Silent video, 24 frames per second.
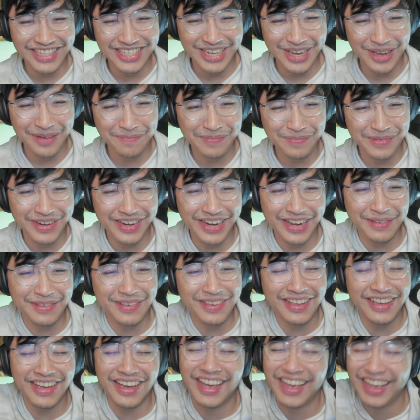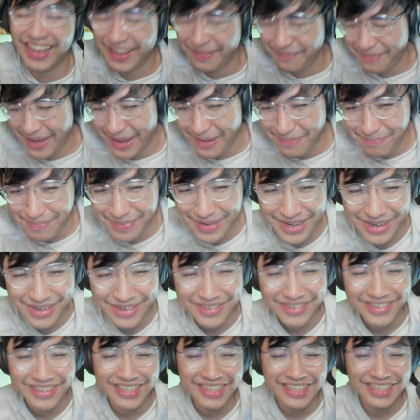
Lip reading: Chopper and Beppo.